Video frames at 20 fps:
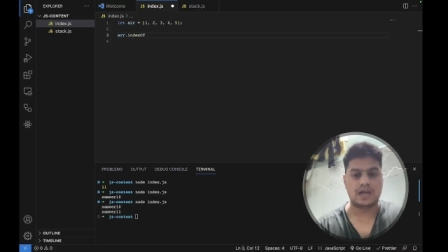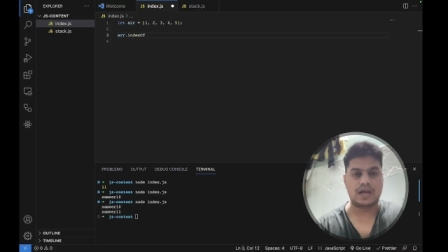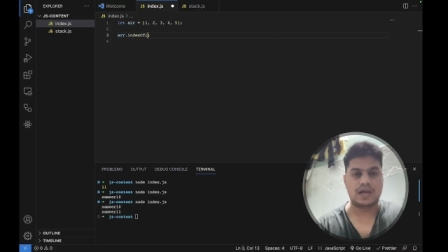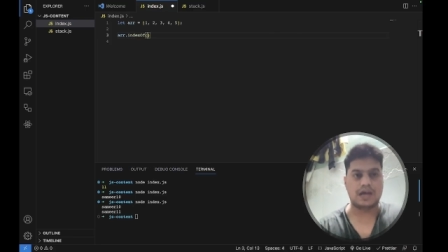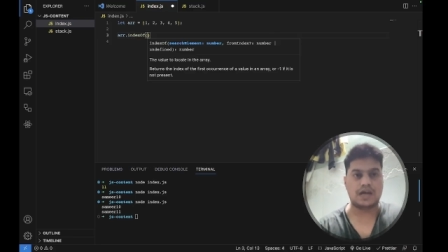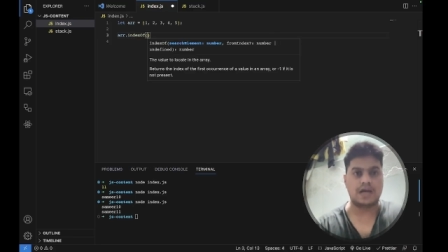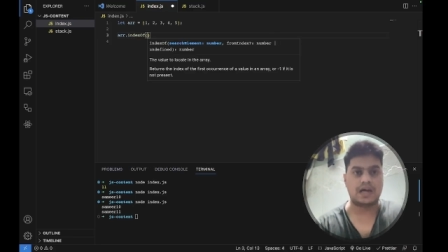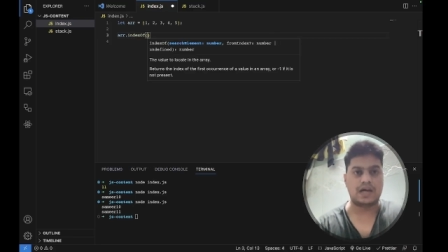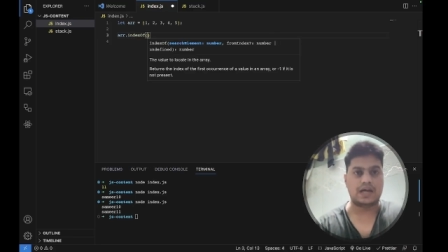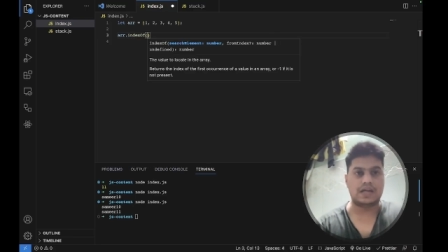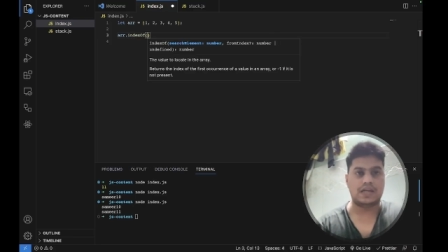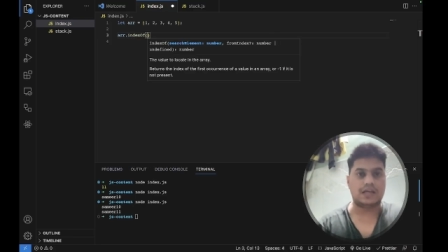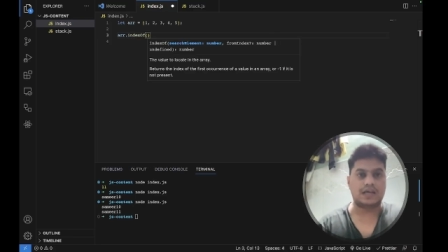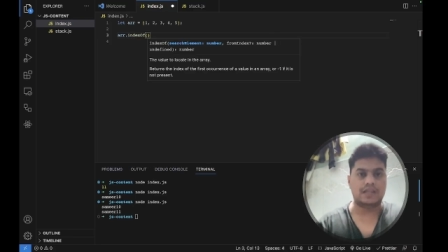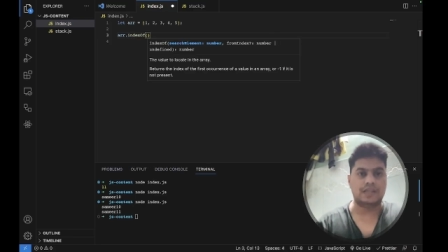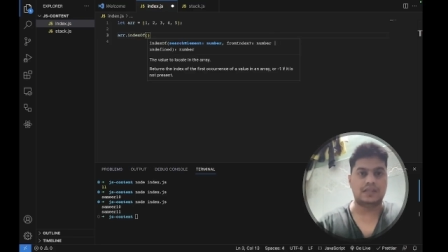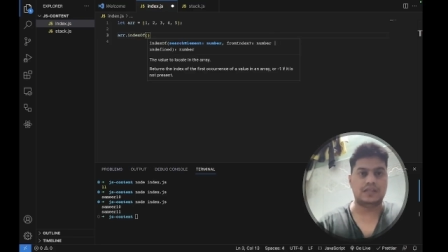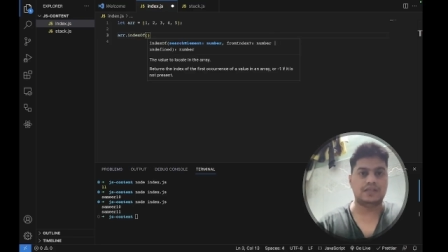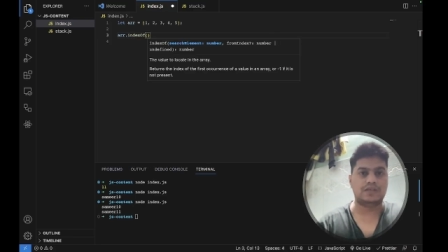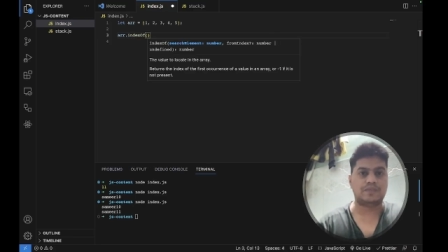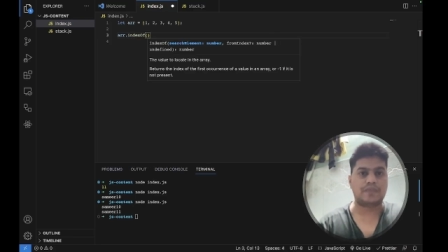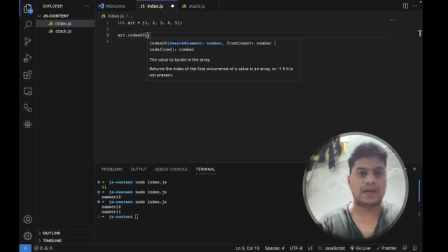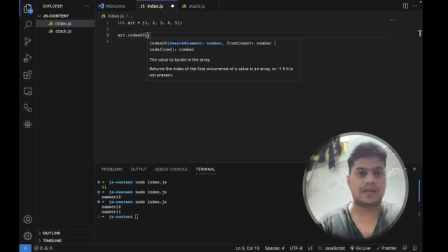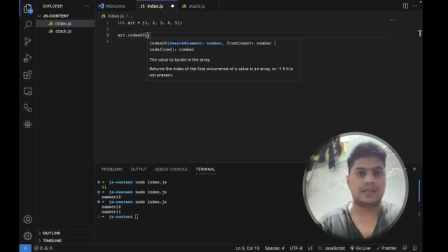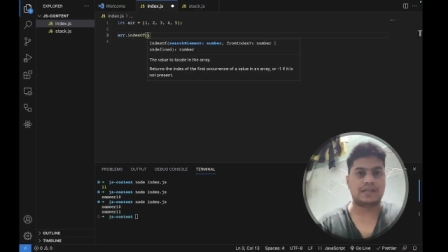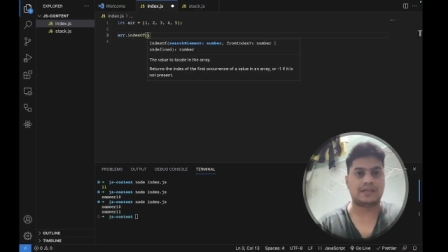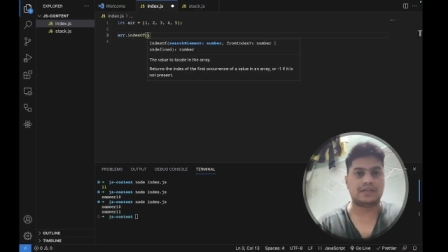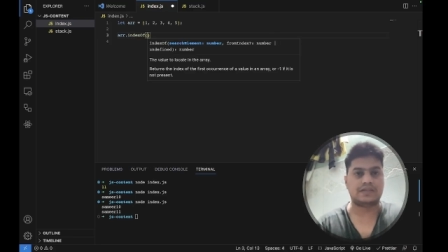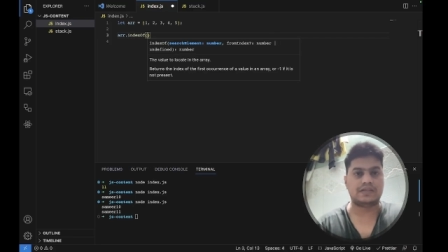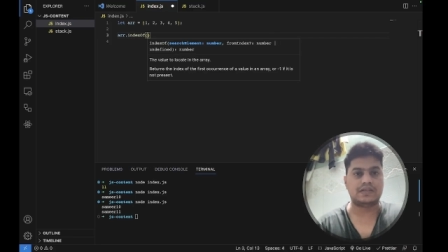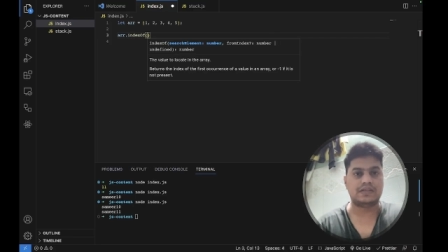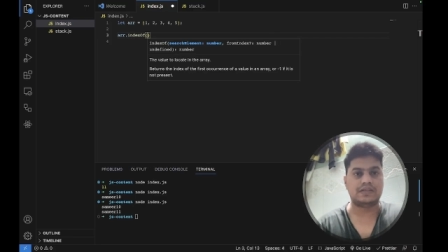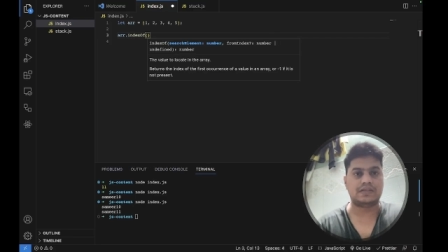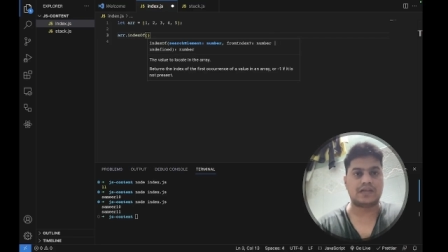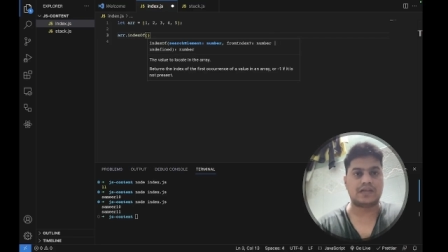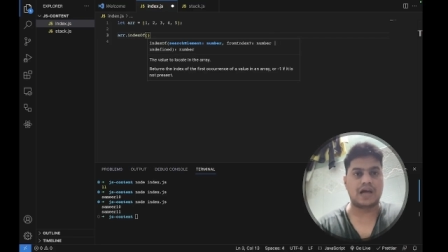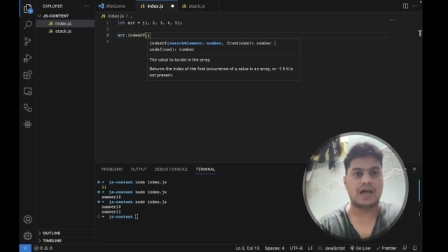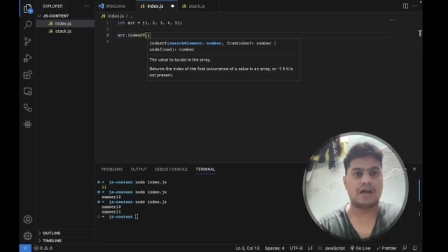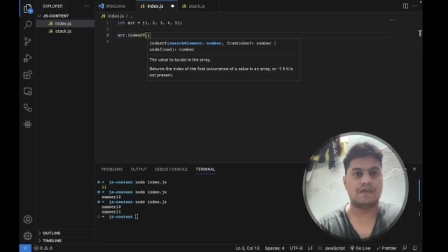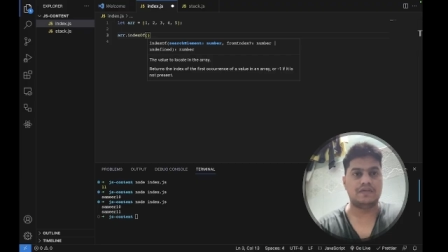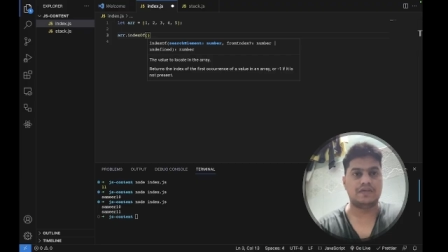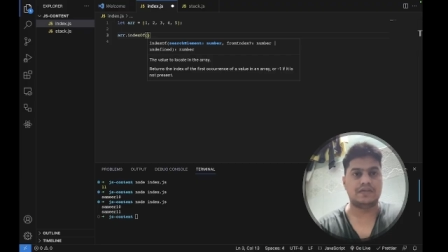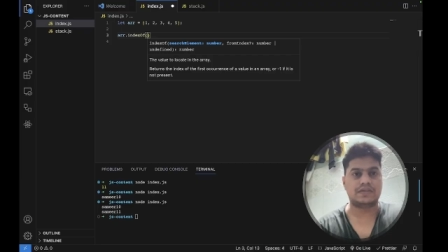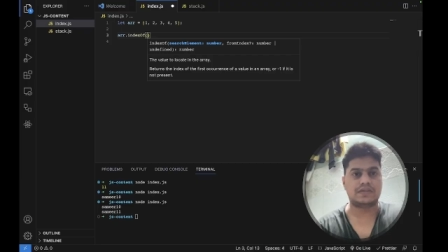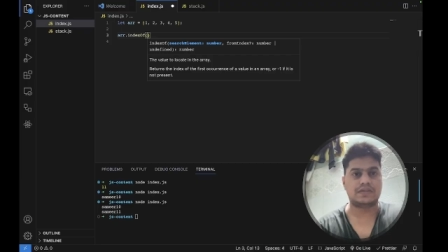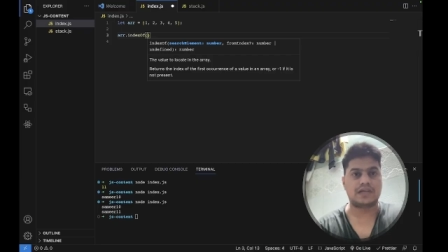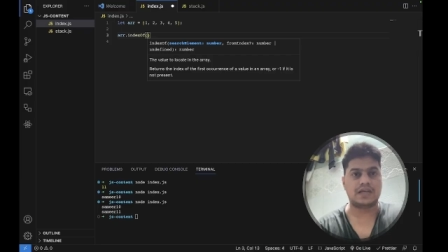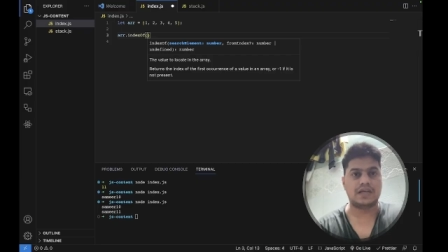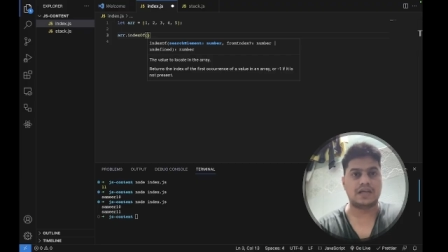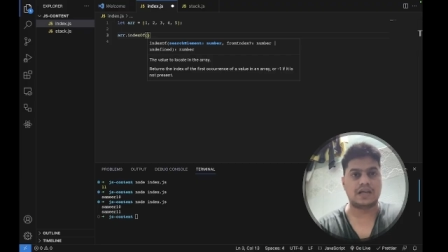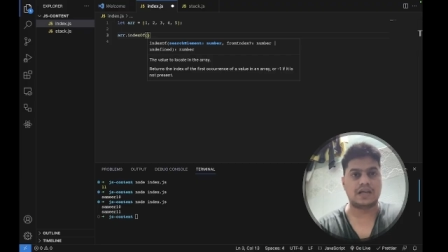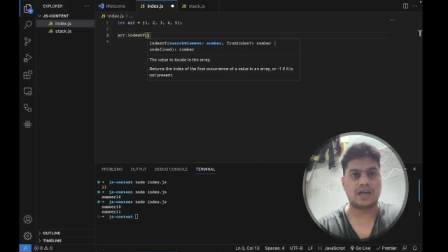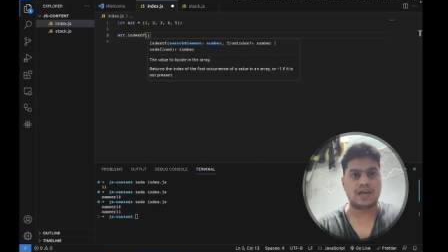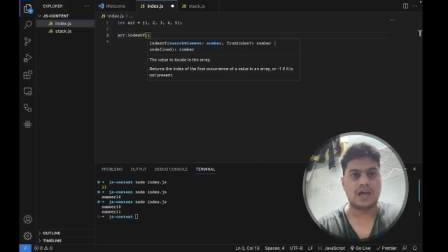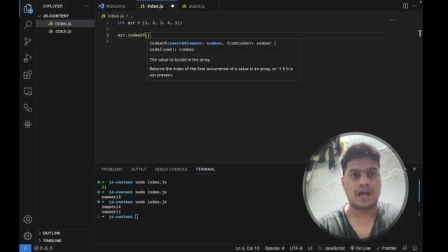and in this parentheses I will say